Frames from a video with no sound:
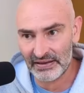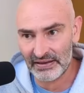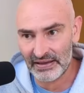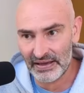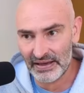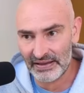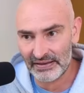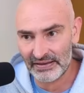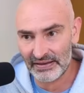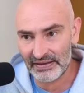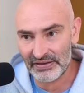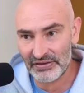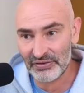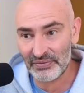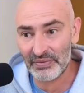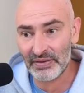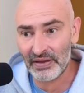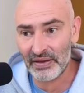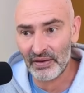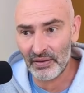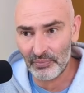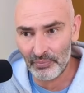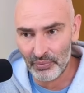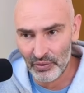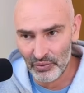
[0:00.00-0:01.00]
like this to
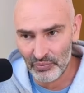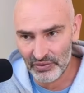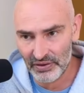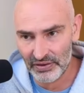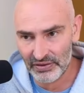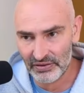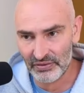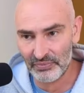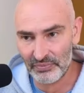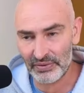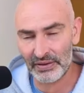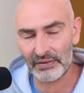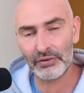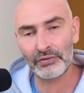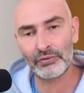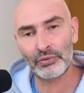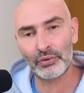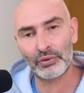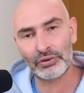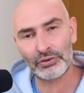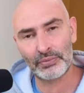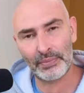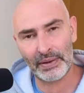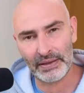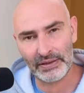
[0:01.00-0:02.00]
their opponent,
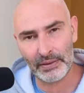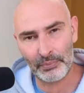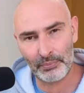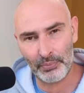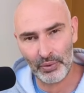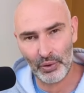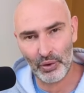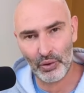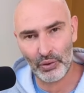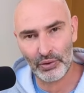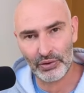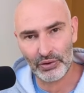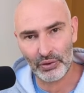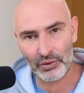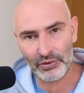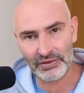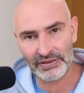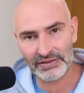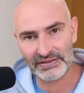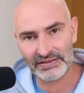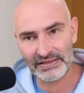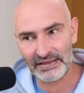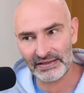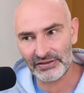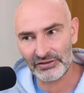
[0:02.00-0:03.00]
reinforced by the pawn on
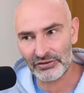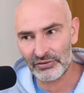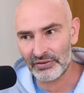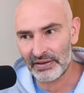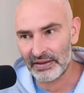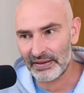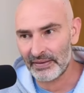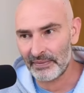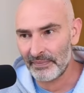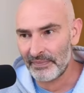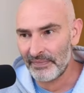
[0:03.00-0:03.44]
c3?